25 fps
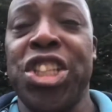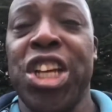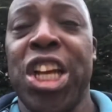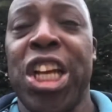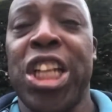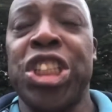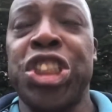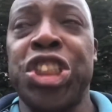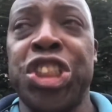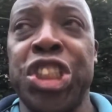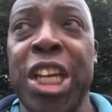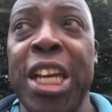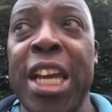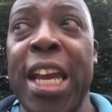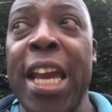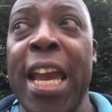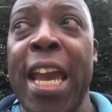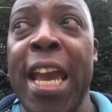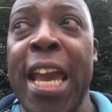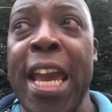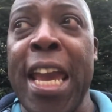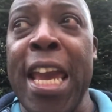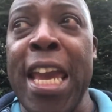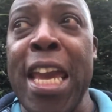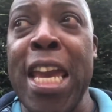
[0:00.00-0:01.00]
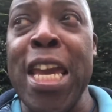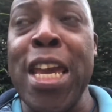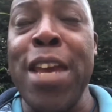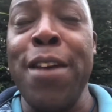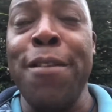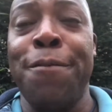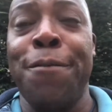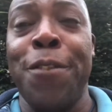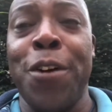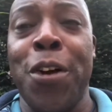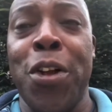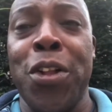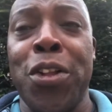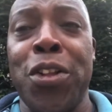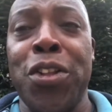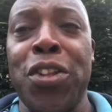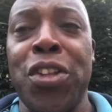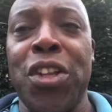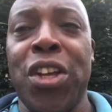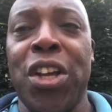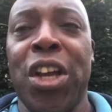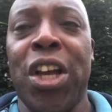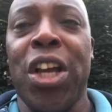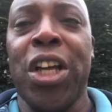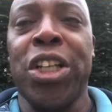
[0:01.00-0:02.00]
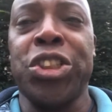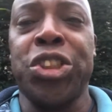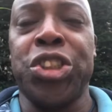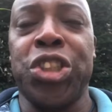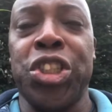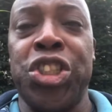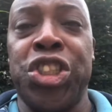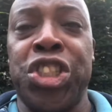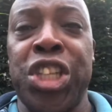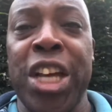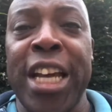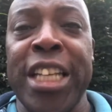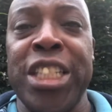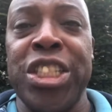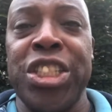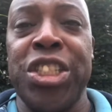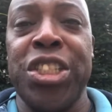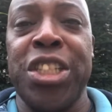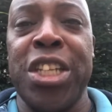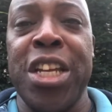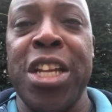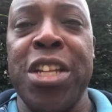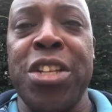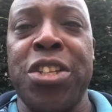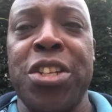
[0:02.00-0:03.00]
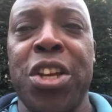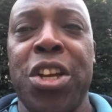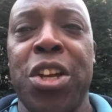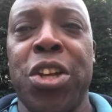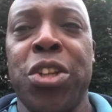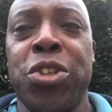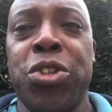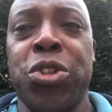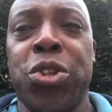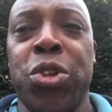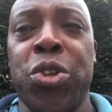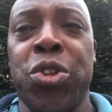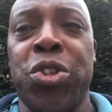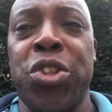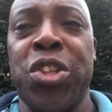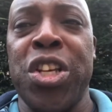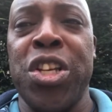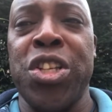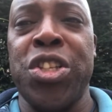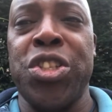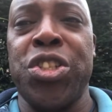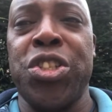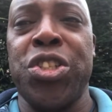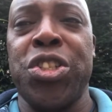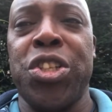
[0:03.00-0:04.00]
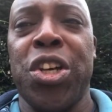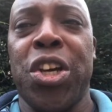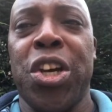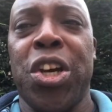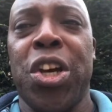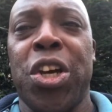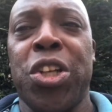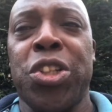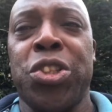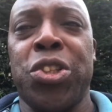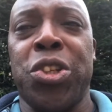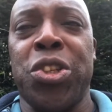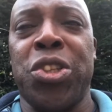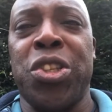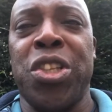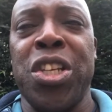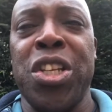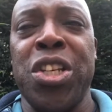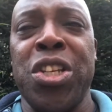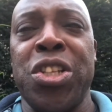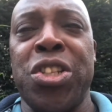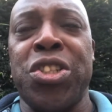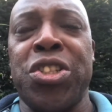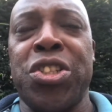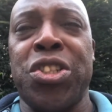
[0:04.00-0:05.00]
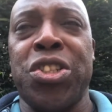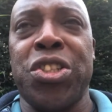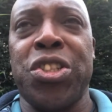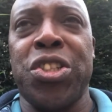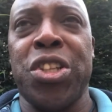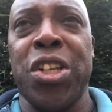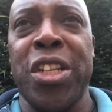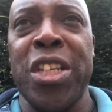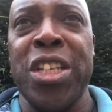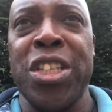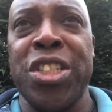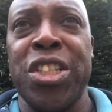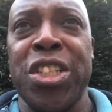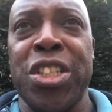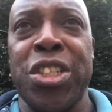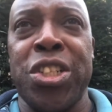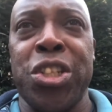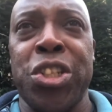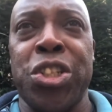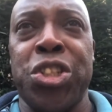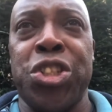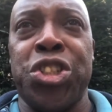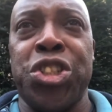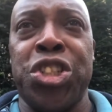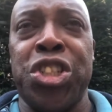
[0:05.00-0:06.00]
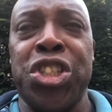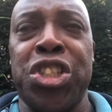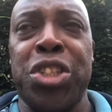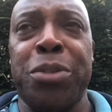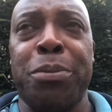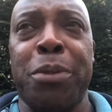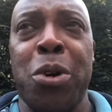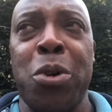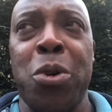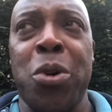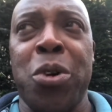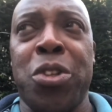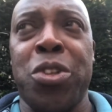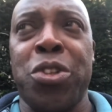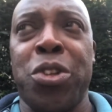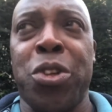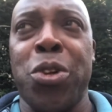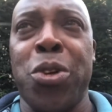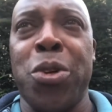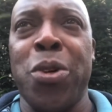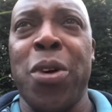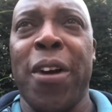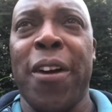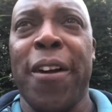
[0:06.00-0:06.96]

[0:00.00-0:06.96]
She even suggested to these solicitors she spoke to,